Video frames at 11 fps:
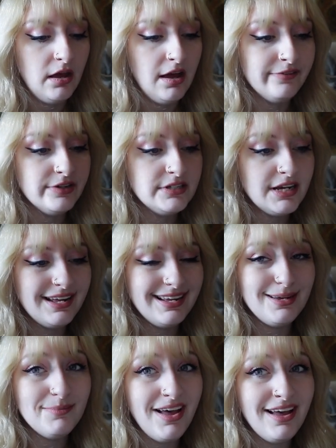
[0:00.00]
Every
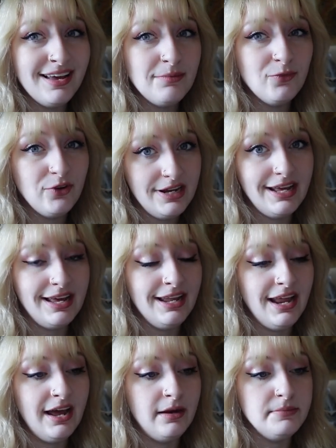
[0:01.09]
time I'm reading it,
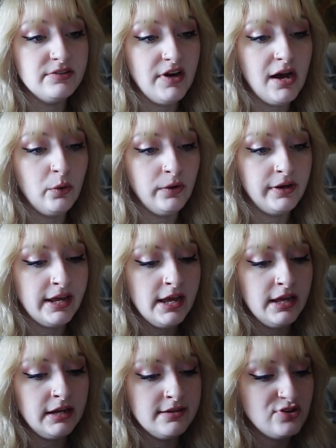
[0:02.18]
I'm devouring it
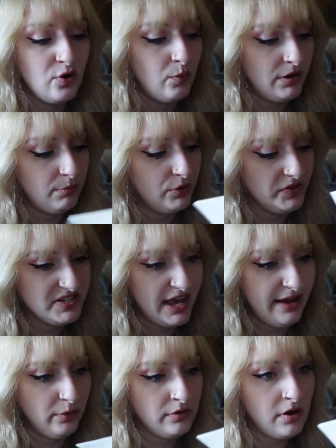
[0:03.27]
and I don't want to put it
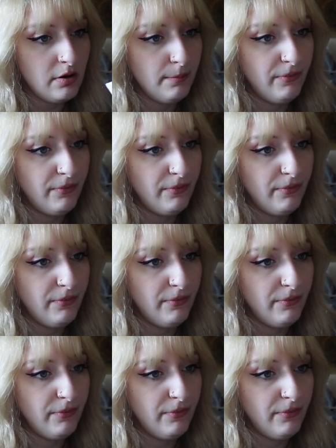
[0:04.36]
down,